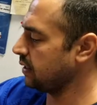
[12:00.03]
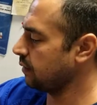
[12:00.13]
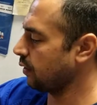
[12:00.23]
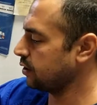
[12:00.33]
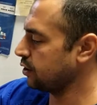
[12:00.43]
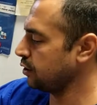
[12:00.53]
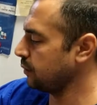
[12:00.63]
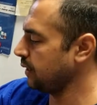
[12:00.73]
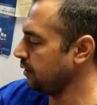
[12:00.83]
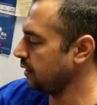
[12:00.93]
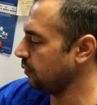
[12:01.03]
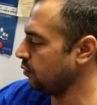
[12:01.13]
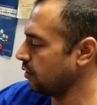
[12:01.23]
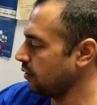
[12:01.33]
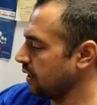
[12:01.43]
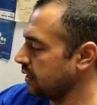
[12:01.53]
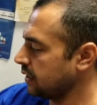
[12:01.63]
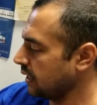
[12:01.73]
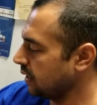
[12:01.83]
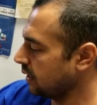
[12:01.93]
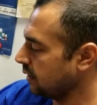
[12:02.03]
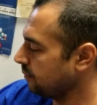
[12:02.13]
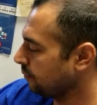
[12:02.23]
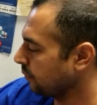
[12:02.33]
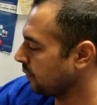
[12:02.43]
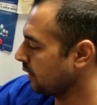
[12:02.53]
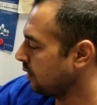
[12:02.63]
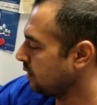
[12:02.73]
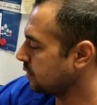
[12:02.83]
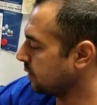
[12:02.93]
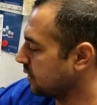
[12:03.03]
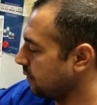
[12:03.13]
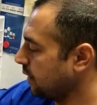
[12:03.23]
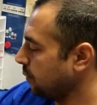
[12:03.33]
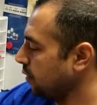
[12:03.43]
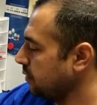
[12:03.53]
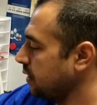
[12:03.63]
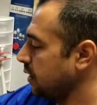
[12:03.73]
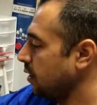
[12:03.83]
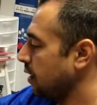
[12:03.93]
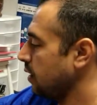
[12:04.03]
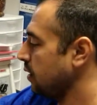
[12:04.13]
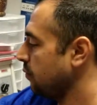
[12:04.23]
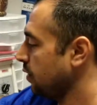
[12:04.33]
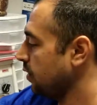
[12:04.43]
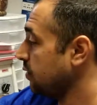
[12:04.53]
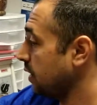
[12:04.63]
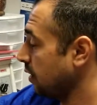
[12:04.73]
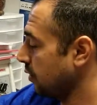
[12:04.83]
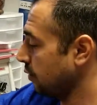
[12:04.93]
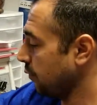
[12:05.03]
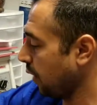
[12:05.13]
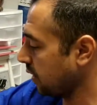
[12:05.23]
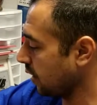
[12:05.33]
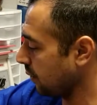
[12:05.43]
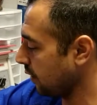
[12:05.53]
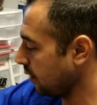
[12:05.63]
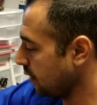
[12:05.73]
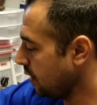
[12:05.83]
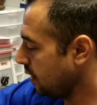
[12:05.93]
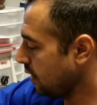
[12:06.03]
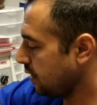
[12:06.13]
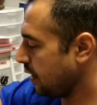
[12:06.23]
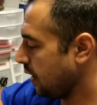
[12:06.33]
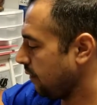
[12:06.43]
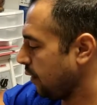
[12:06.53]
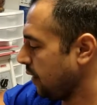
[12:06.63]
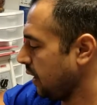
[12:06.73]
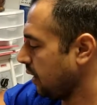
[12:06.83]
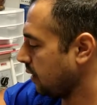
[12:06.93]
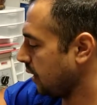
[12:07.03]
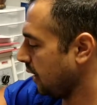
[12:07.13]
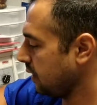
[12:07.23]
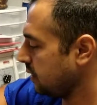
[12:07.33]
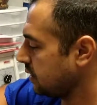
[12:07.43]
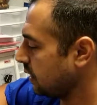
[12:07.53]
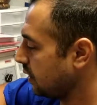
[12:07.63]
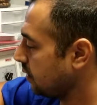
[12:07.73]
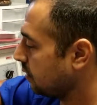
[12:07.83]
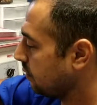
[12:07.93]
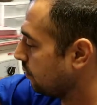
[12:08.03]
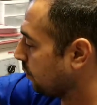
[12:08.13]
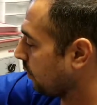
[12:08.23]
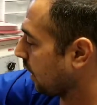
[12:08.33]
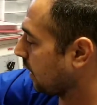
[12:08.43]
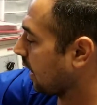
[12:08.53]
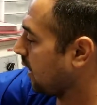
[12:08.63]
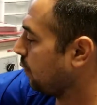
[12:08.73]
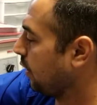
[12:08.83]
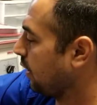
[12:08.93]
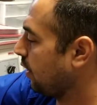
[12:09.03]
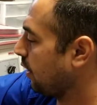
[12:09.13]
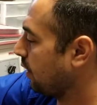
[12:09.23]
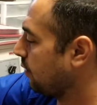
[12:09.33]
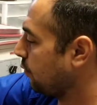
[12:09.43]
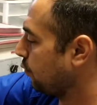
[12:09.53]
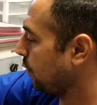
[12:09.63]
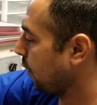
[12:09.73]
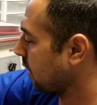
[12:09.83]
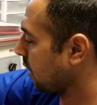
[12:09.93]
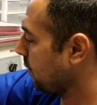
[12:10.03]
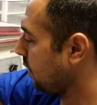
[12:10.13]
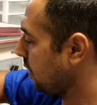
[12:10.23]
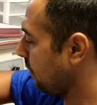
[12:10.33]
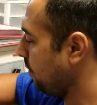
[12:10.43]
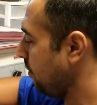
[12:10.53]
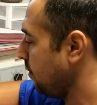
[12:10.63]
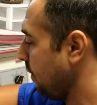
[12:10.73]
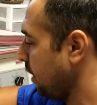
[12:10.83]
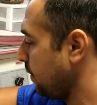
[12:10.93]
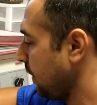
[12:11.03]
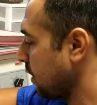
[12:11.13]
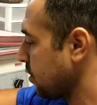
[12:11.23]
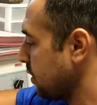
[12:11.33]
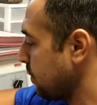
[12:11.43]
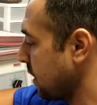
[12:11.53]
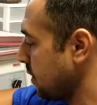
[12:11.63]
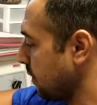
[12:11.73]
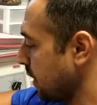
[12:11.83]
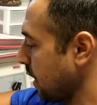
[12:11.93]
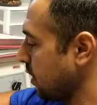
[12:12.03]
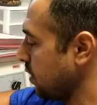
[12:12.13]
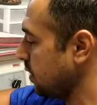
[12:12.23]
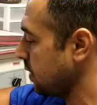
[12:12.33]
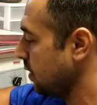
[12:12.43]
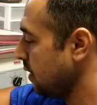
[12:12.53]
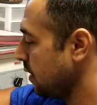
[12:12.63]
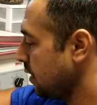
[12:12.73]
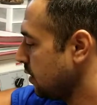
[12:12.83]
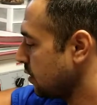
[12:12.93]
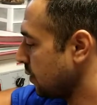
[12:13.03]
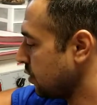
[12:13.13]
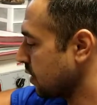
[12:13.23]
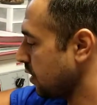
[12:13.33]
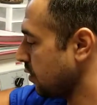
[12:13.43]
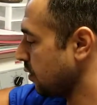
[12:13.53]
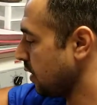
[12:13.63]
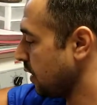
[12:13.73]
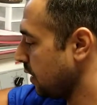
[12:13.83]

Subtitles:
of our tube here, and we'll go ahead and get a specific protein on using our refractometer. Now I've already cleansed and calibrated our refractometer to manufacturer specifications. So I'm just going to go ahead